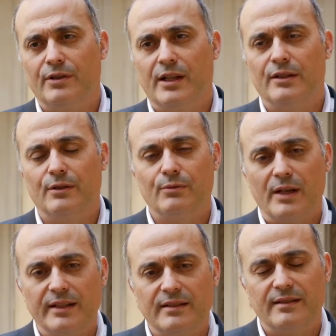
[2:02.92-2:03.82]
that the
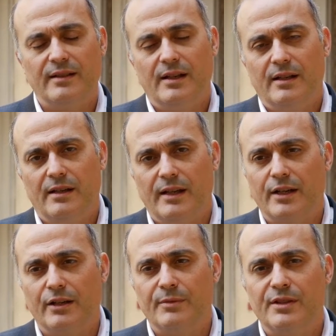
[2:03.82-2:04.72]
right
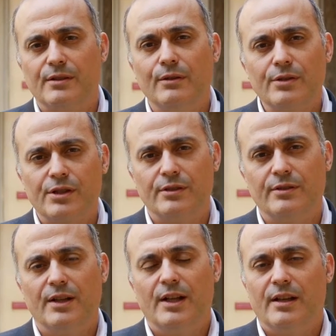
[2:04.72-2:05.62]
economic
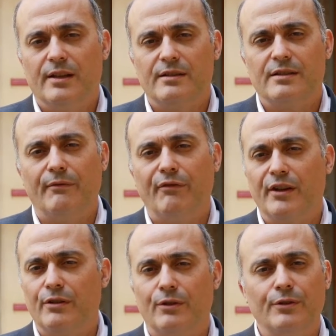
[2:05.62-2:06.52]
solution is
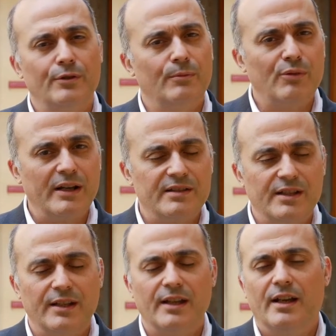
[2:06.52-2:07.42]
something called nodal
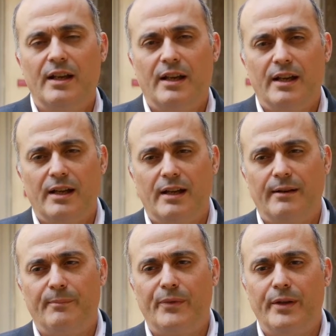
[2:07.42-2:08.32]
pricing,
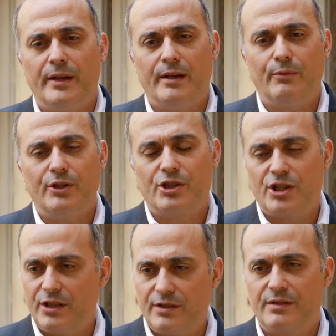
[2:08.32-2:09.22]
which
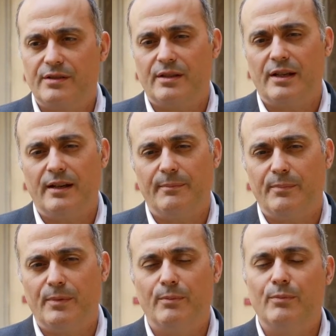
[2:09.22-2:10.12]
is,
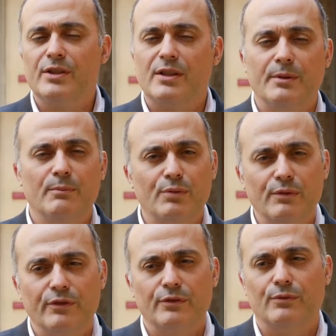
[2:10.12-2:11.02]
which has been
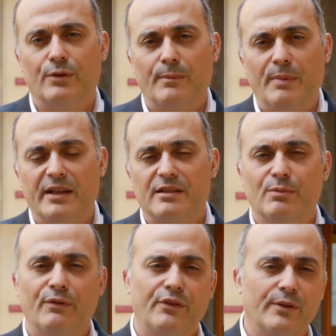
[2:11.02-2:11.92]
proven to work best
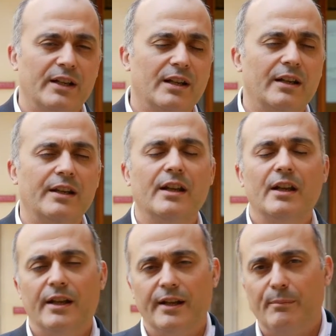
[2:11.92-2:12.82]
both theoretically
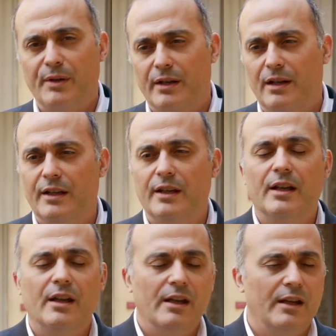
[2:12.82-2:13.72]
and empirically
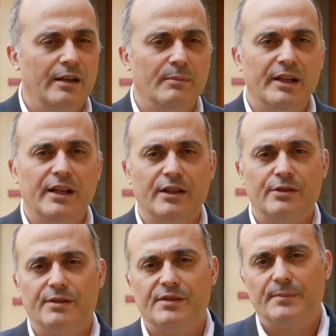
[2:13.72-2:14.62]
in many
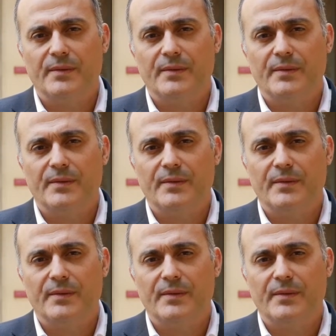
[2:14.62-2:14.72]
countries.